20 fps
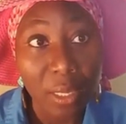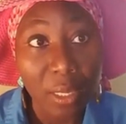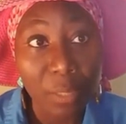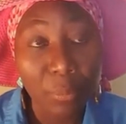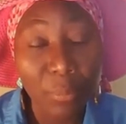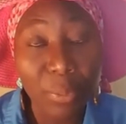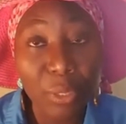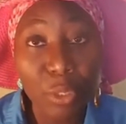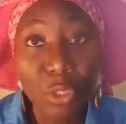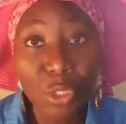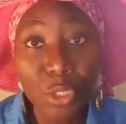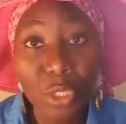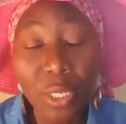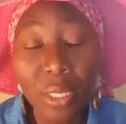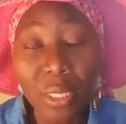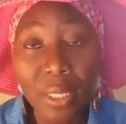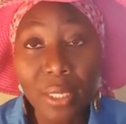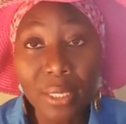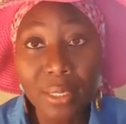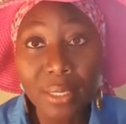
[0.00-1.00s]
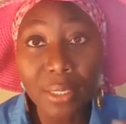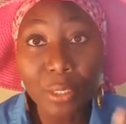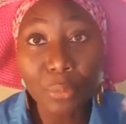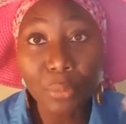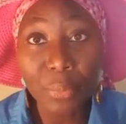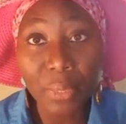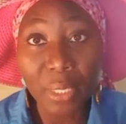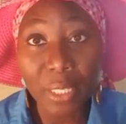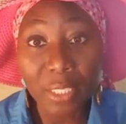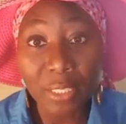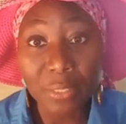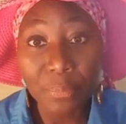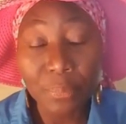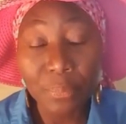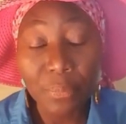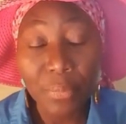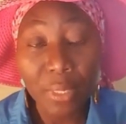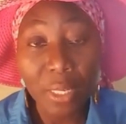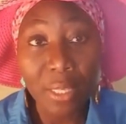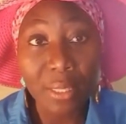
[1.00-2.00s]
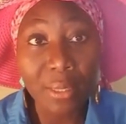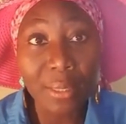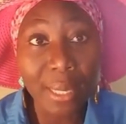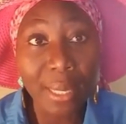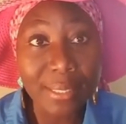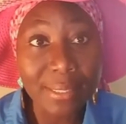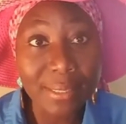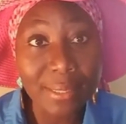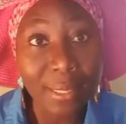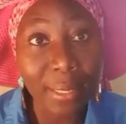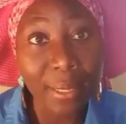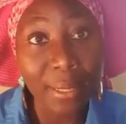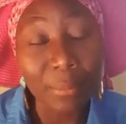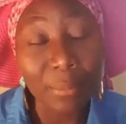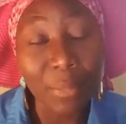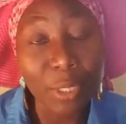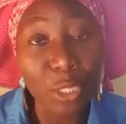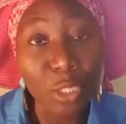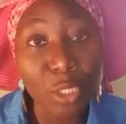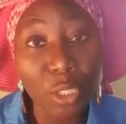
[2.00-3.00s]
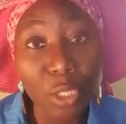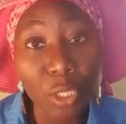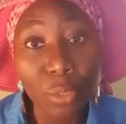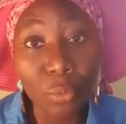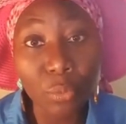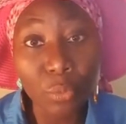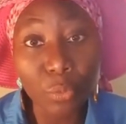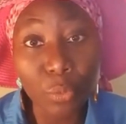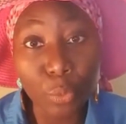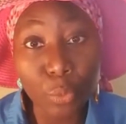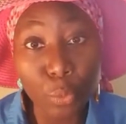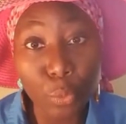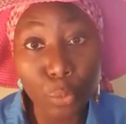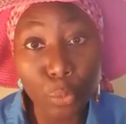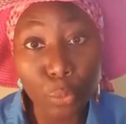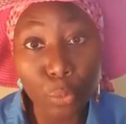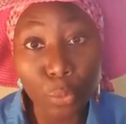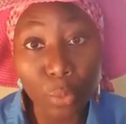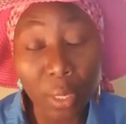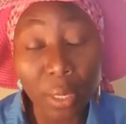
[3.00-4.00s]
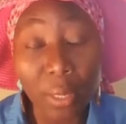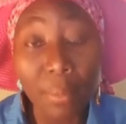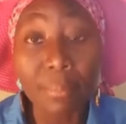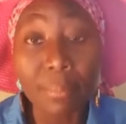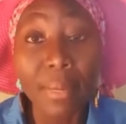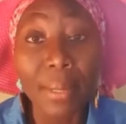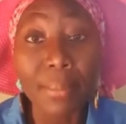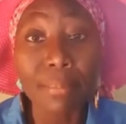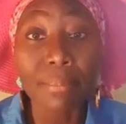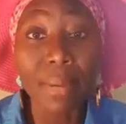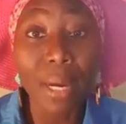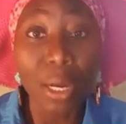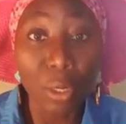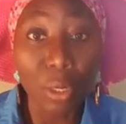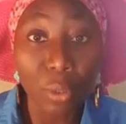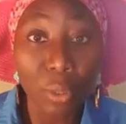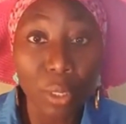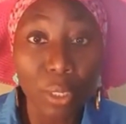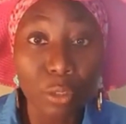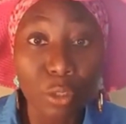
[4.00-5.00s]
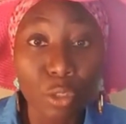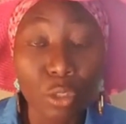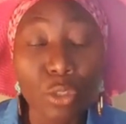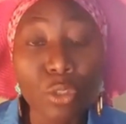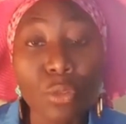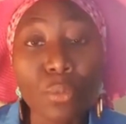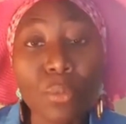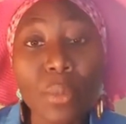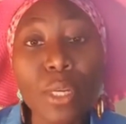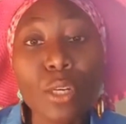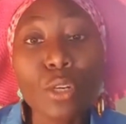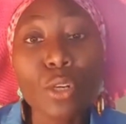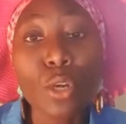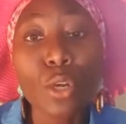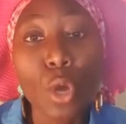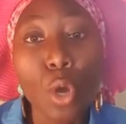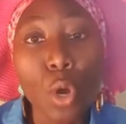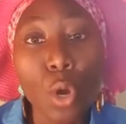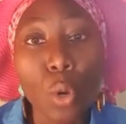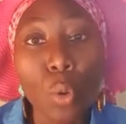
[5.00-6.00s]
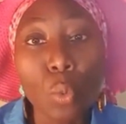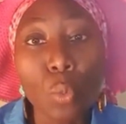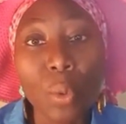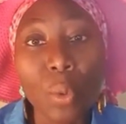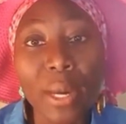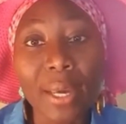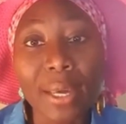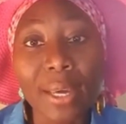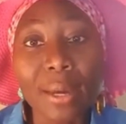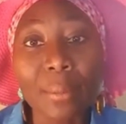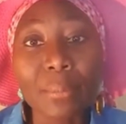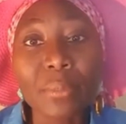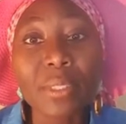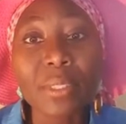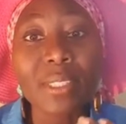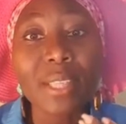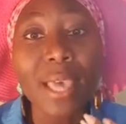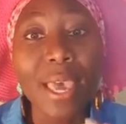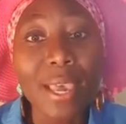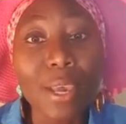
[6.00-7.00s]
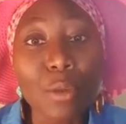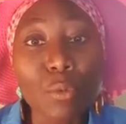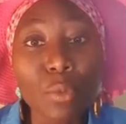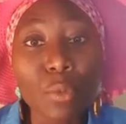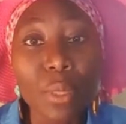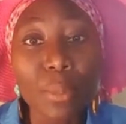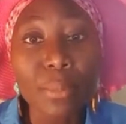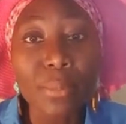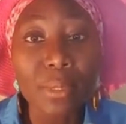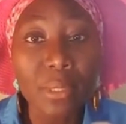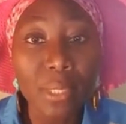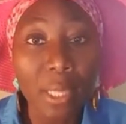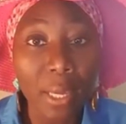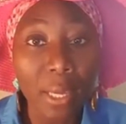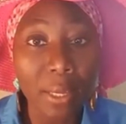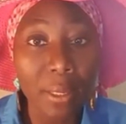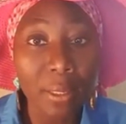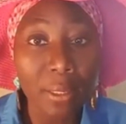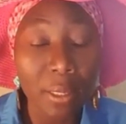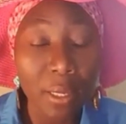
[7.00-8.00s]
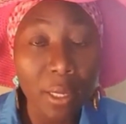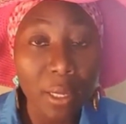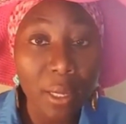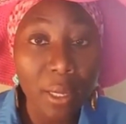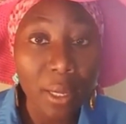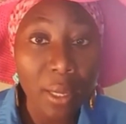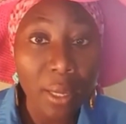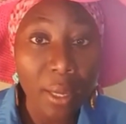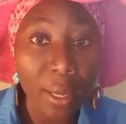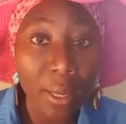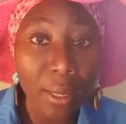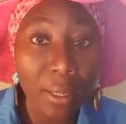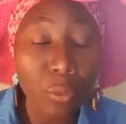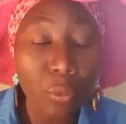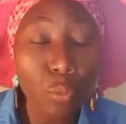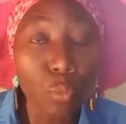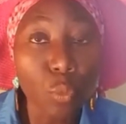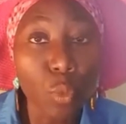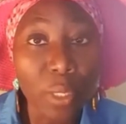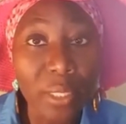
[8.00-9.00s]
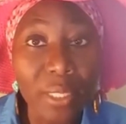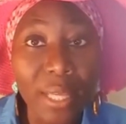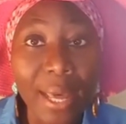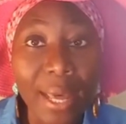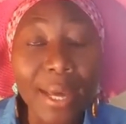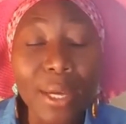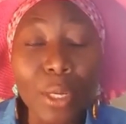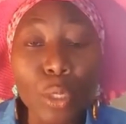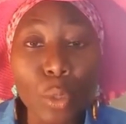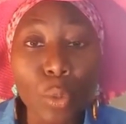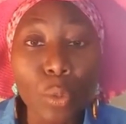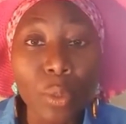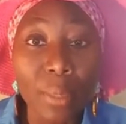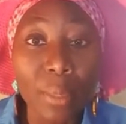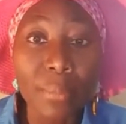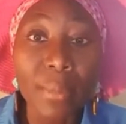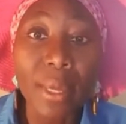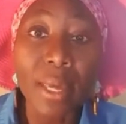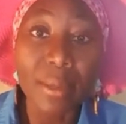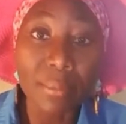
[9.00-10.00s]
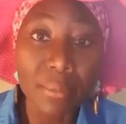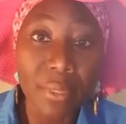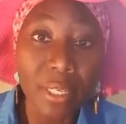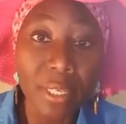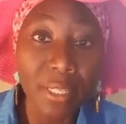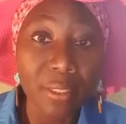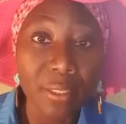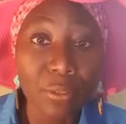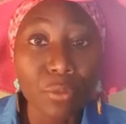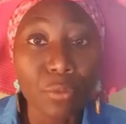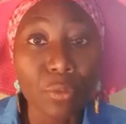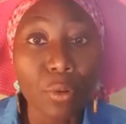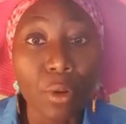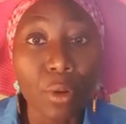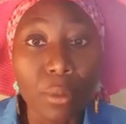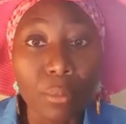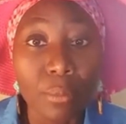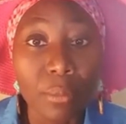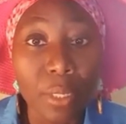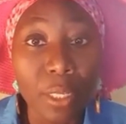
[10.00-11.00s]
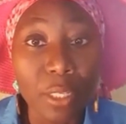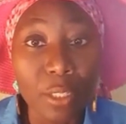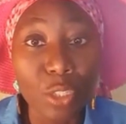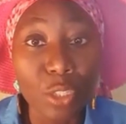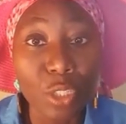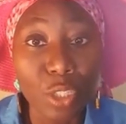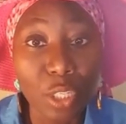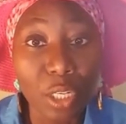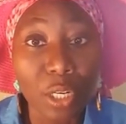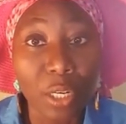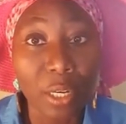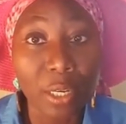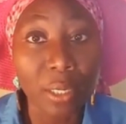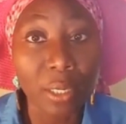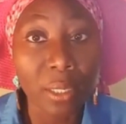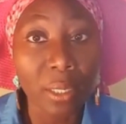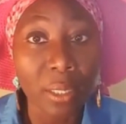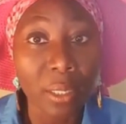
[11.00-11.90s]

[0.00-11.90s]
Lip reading: But to share a little bit, last time I shared with you my background, so you may know why I'm saying what I'm saying and what angle I'm emanating from and sharing